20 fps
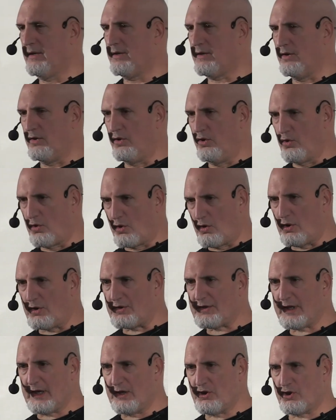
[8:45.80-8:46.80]
The
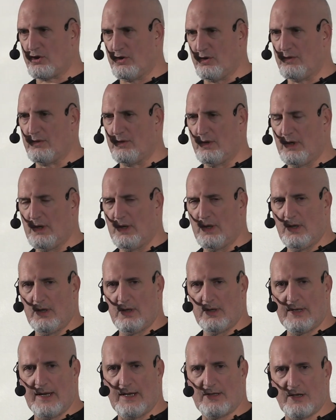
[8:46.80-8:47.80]
neural tissue
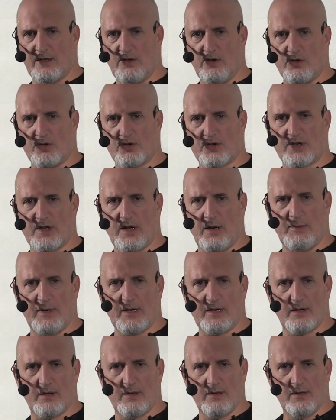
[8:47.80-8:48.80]
that's in your
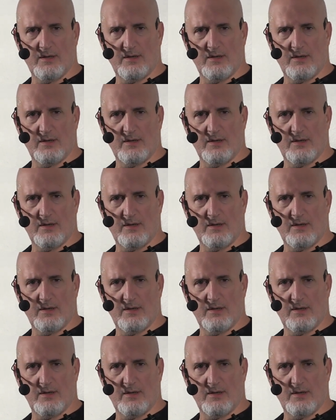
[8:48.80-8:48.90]
stomach,